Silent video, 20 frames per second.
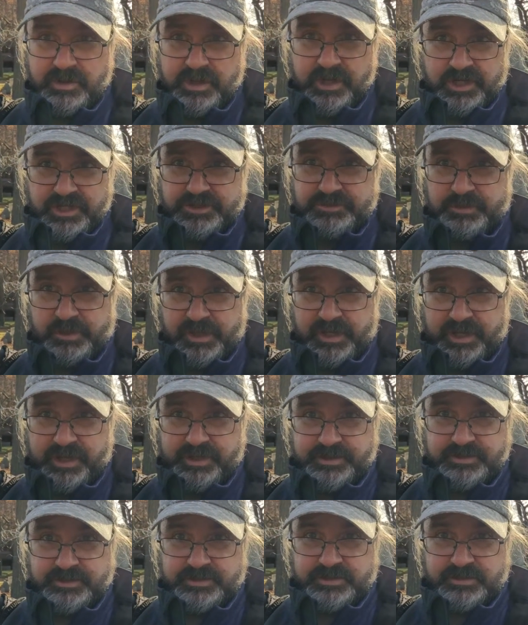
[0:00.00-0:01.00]

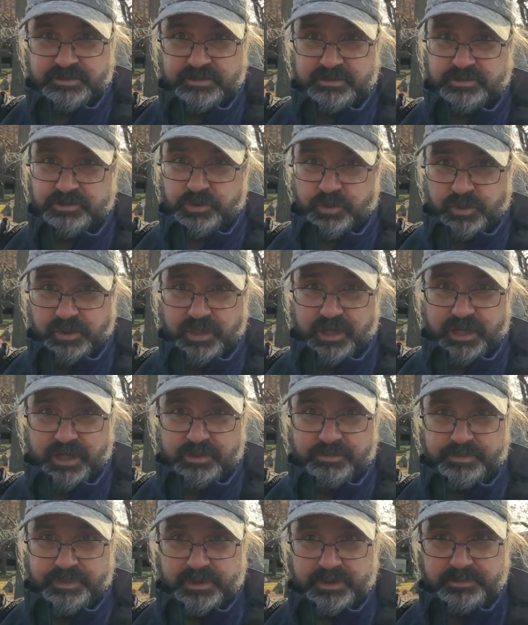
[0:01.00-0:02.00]
explains to a lot
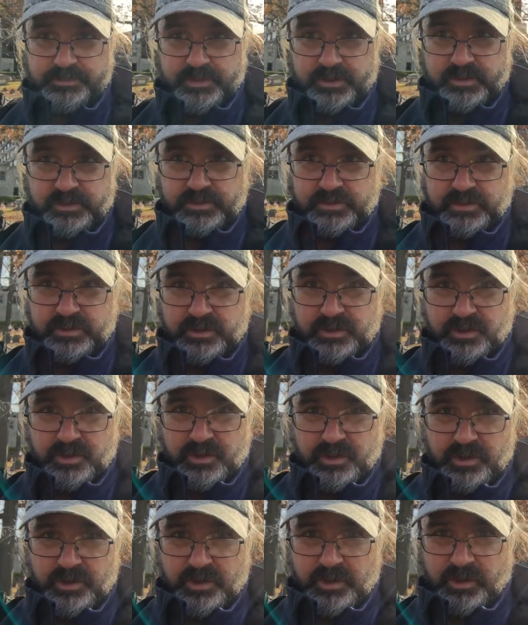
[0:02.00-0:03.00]
of people
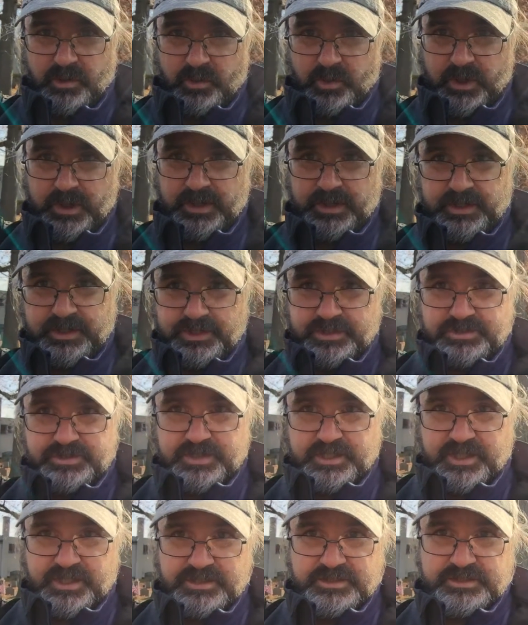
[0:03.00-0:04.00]
what it
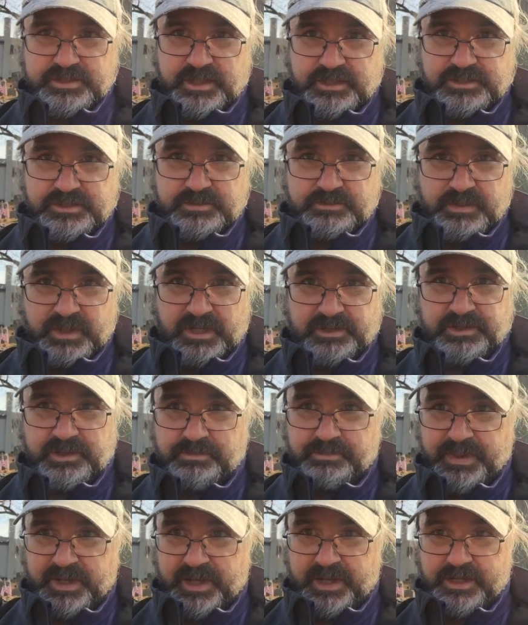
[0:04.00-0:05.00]
is they sense about
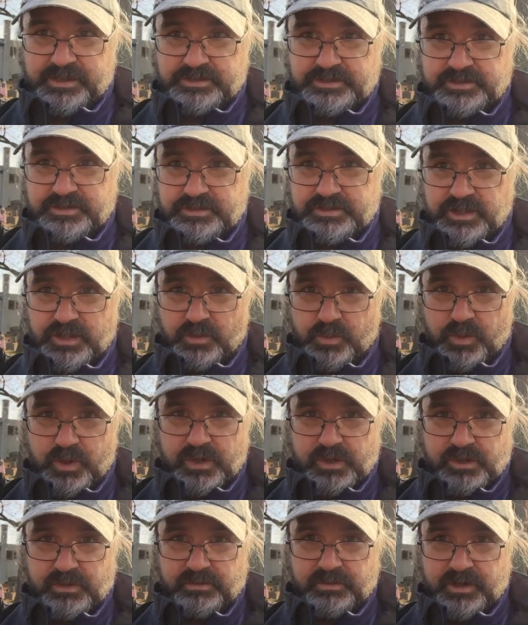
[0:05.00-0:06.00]
the past as they
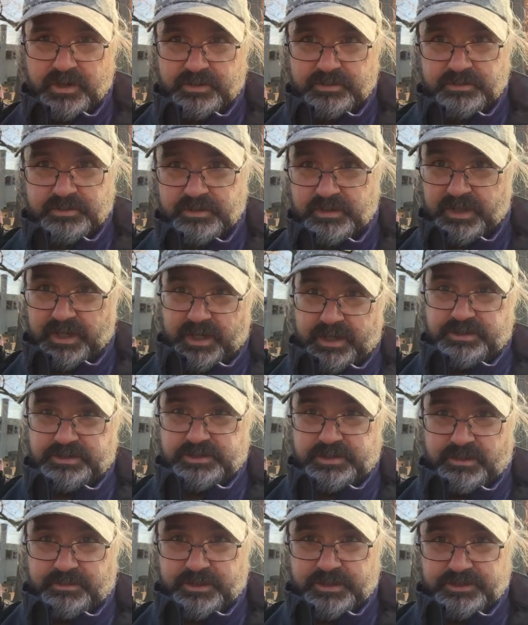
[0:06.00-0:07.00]
walk around, and
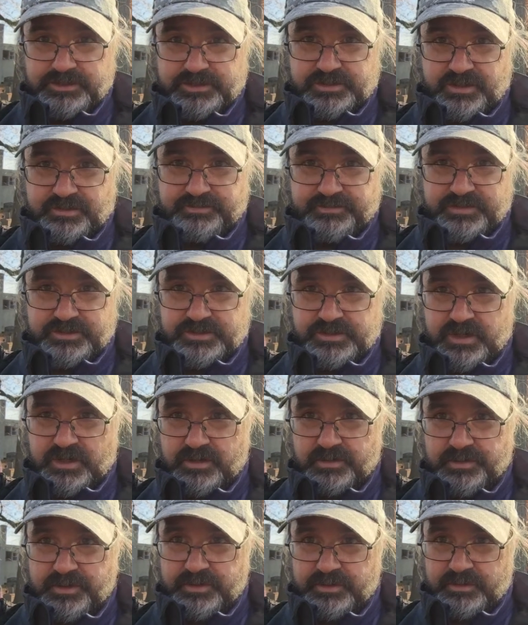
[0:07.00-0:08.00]
some of the stuff that's
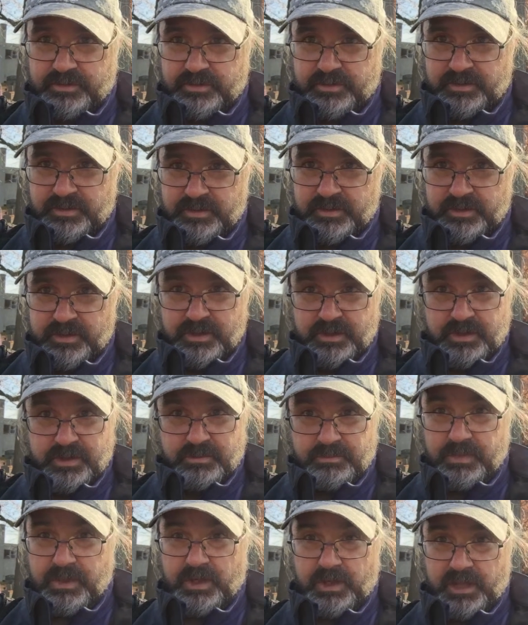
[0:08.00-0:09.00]
current.
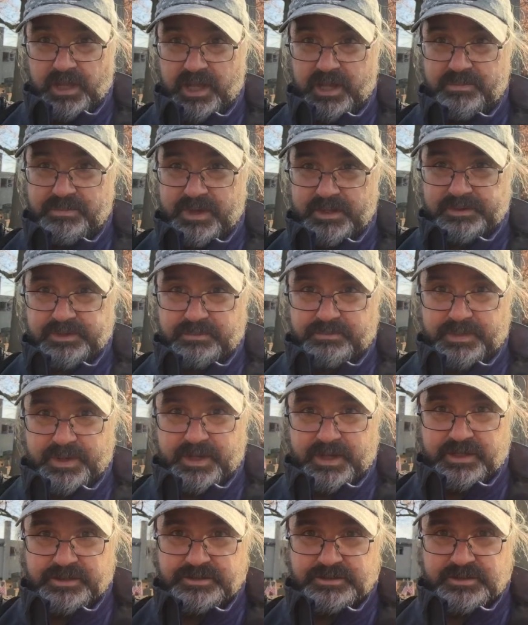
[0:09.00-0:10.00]
A lot about the
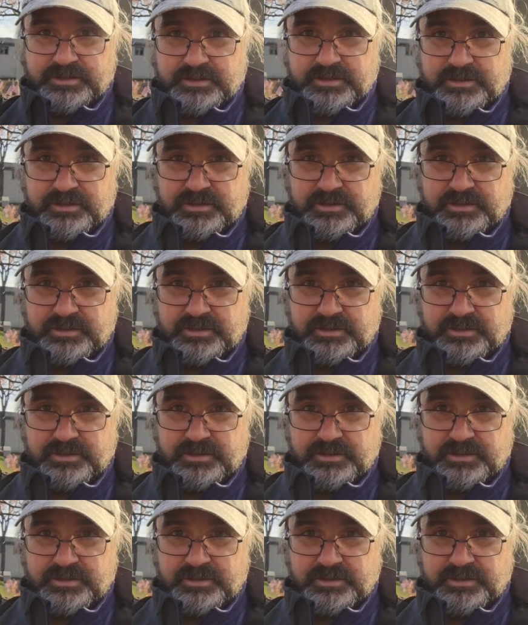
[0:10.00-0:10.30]
past.